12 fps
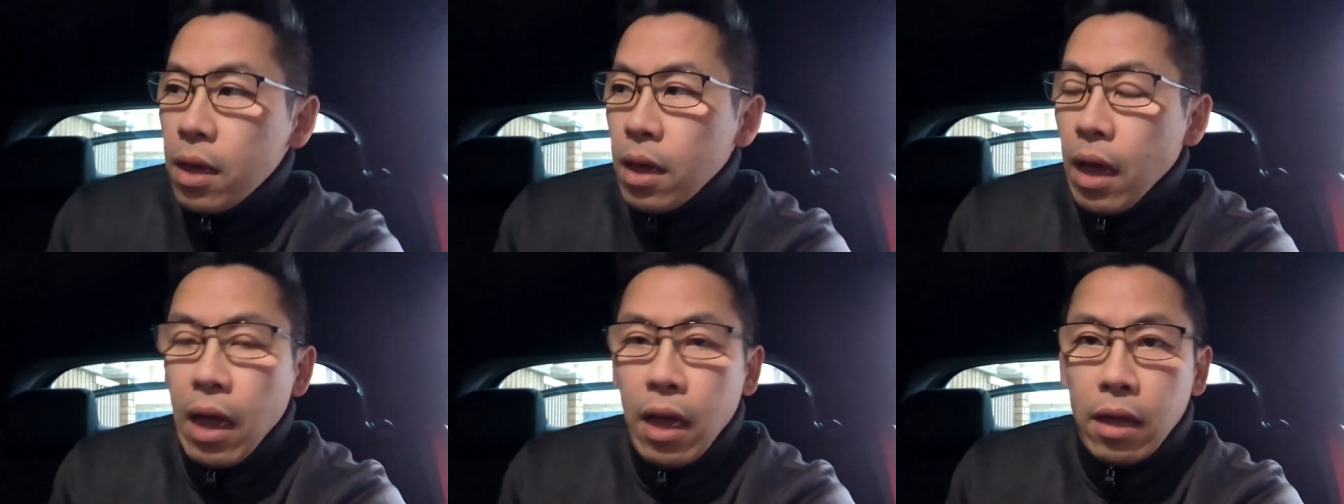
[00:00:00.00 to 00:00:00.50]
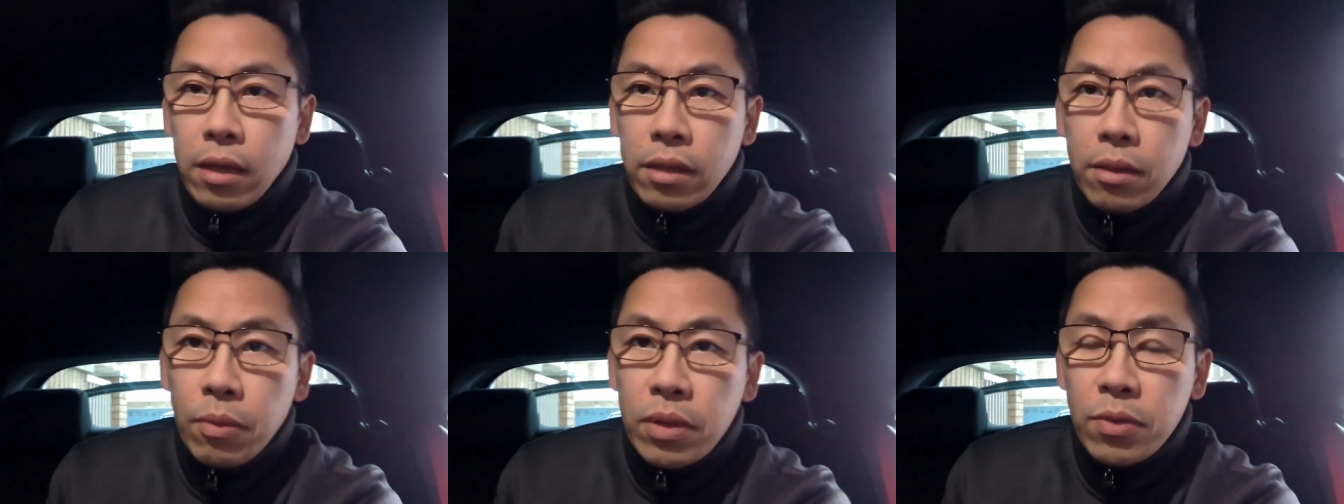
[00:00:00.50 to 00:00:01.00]

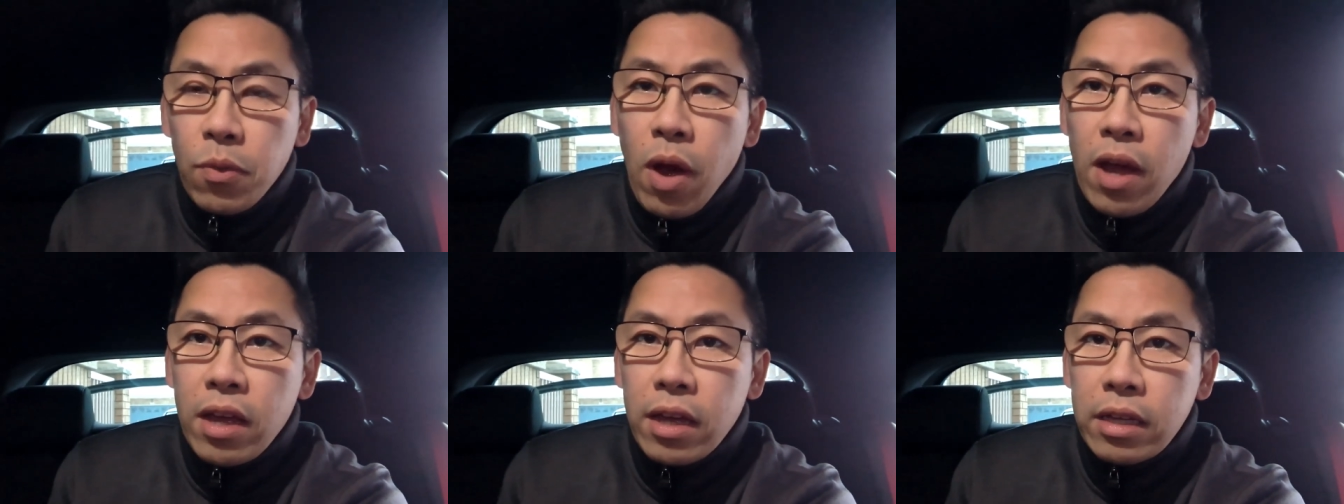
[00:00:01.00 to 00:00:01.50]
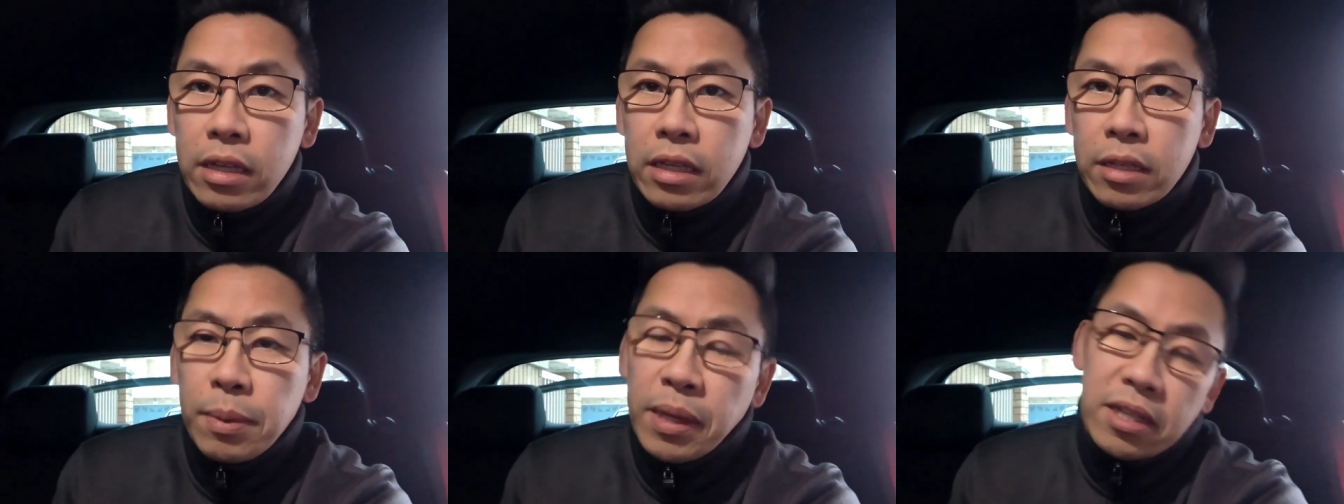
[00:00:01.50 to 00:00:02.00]
And the reason why
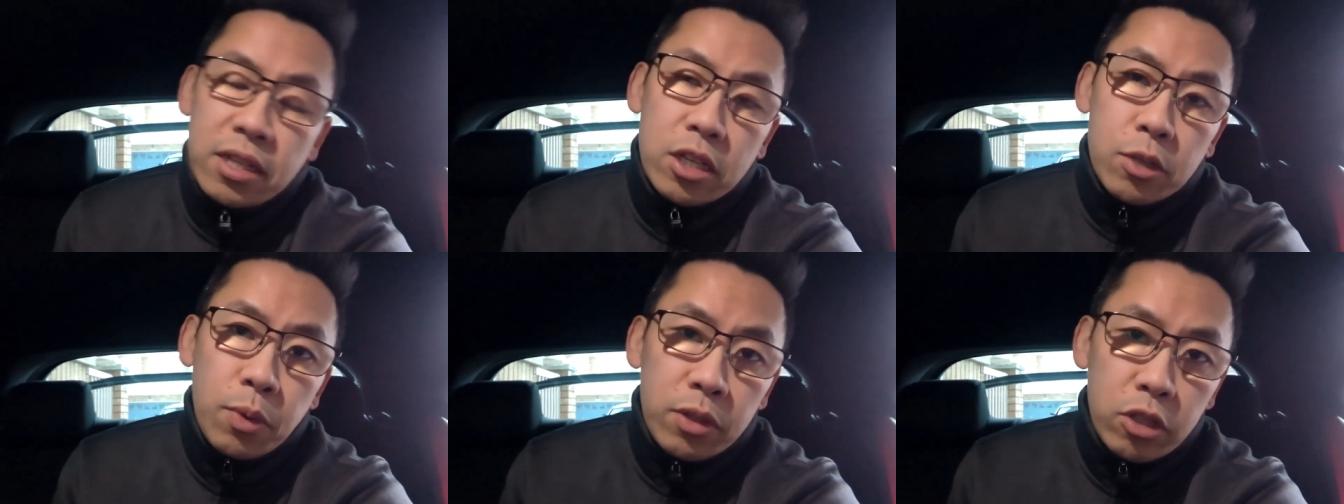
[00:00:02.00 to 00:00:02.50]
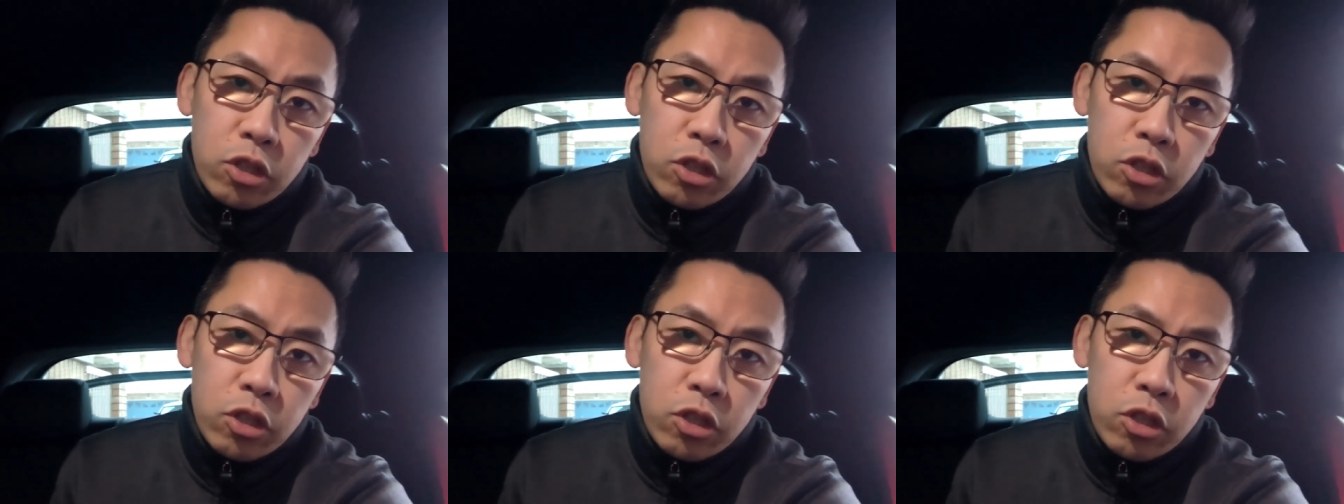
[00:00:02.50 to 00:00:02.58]
is because I just want to